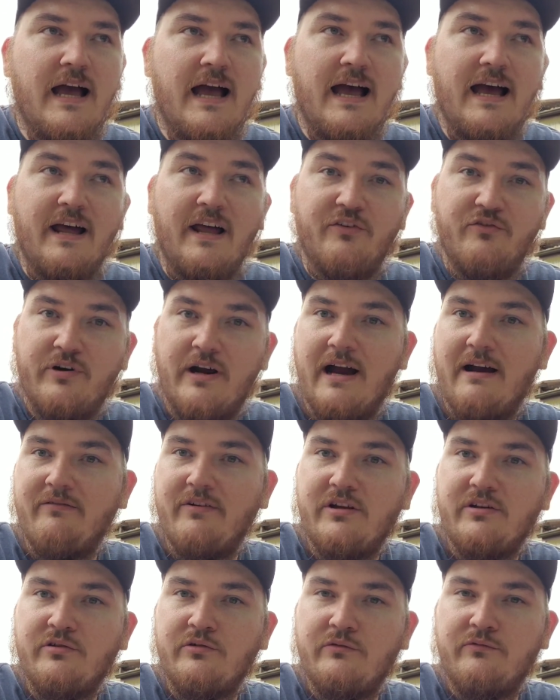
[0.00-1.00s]
I
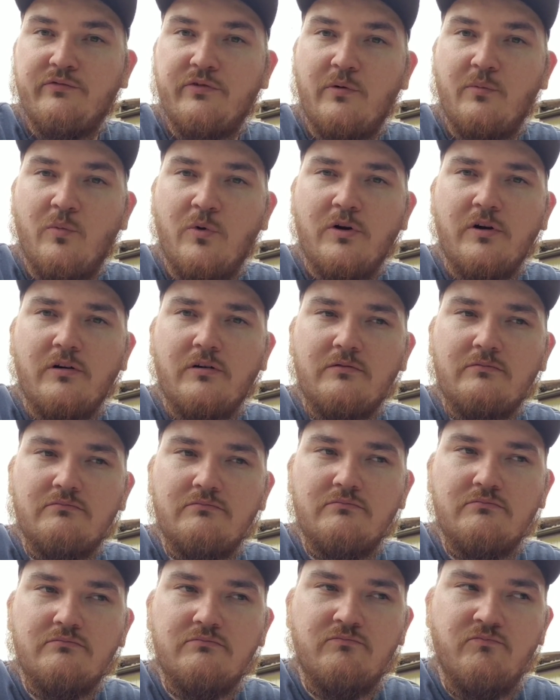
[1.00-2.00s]
drive it to and from work
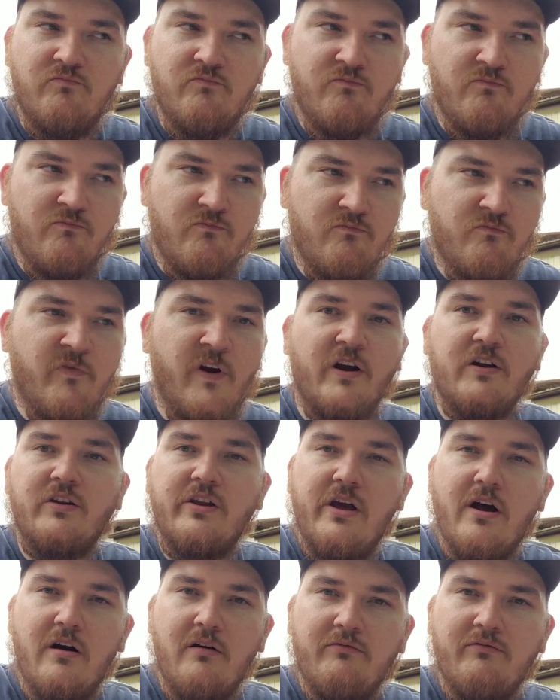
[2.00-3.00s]

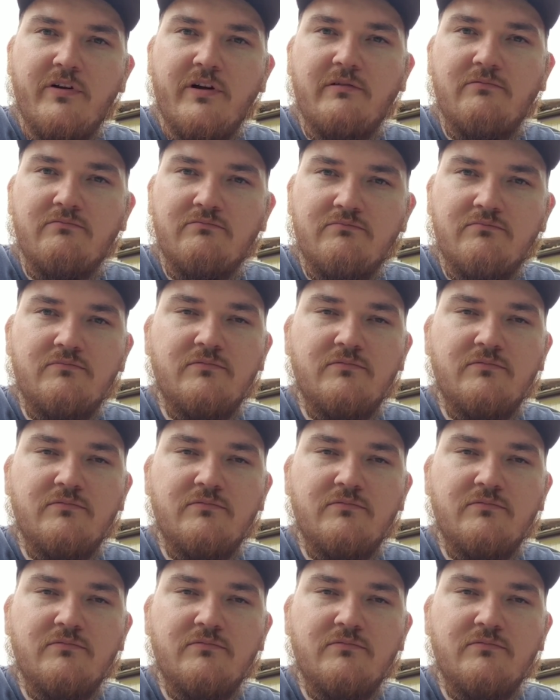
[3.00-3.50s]
fairly often